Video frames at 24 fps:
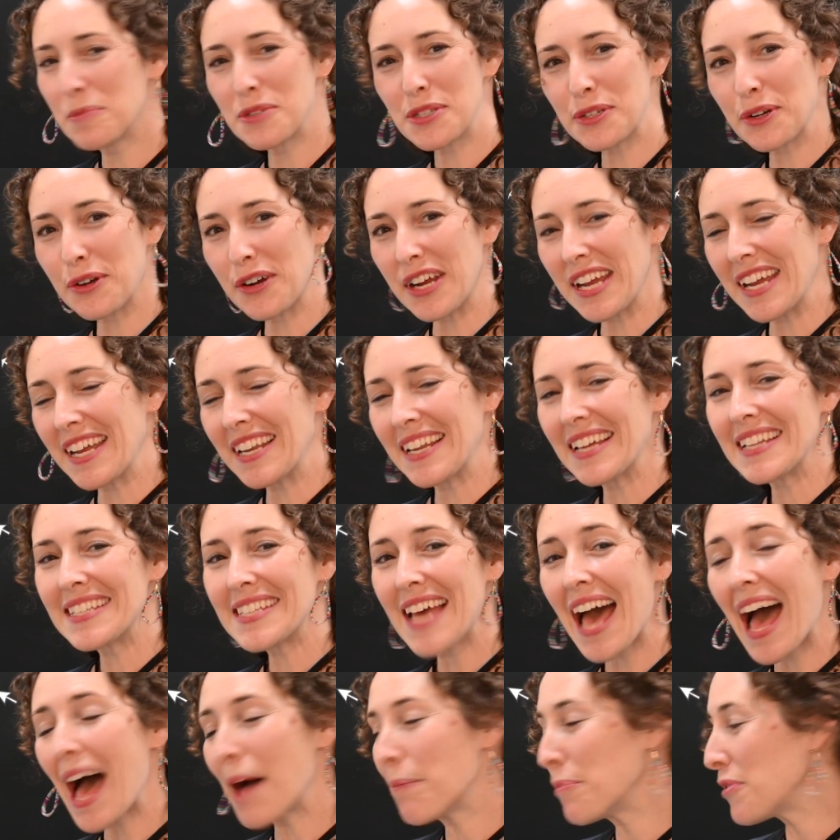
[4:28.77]
screen,
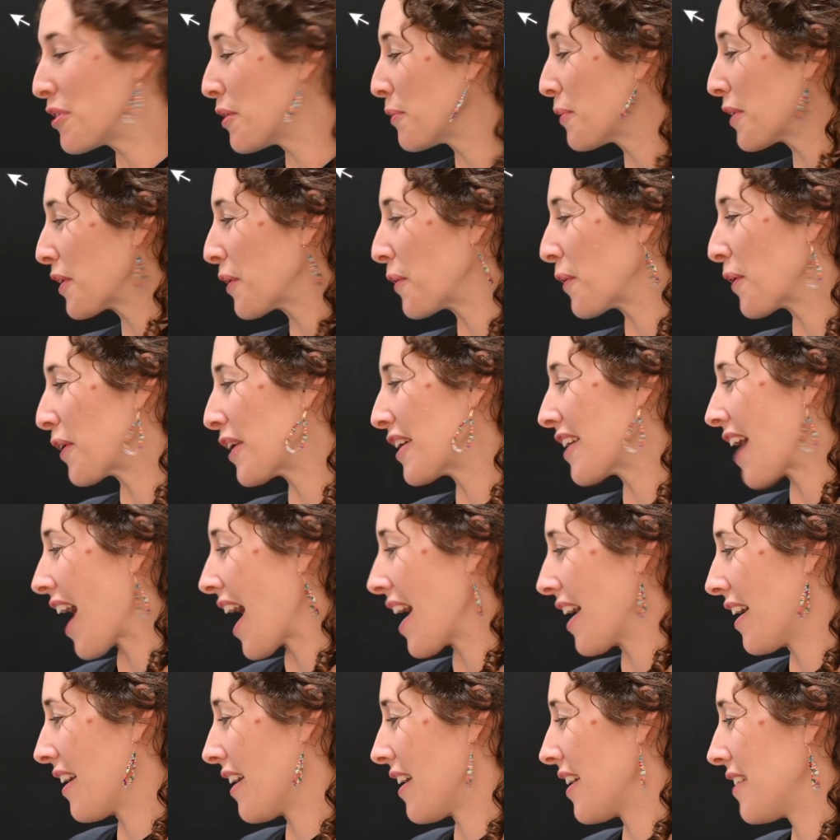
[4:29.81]
tap the record
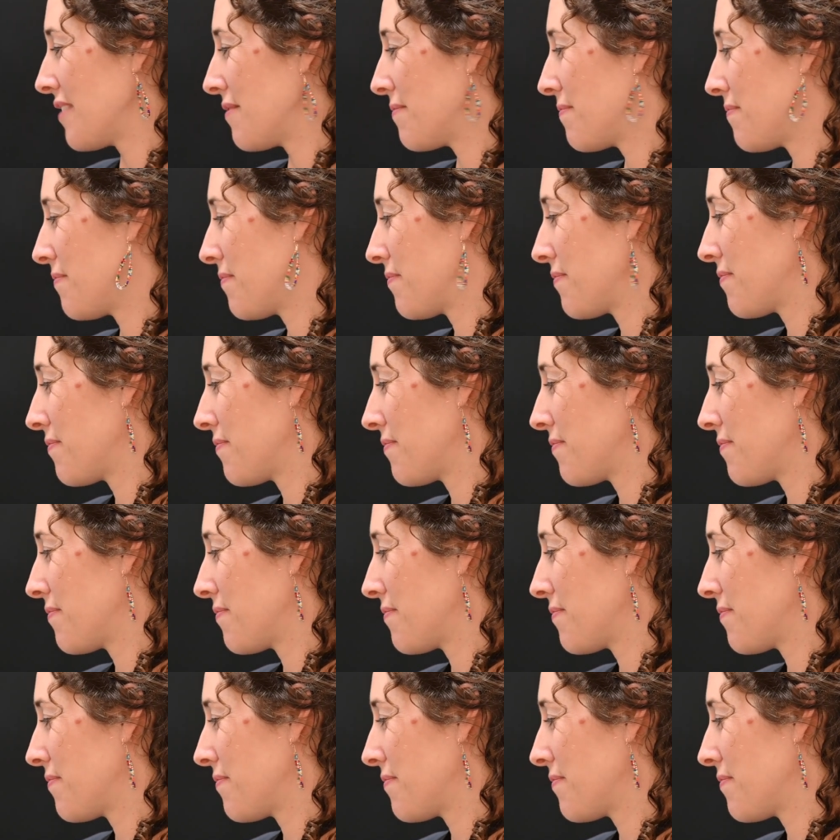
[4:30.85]
icon.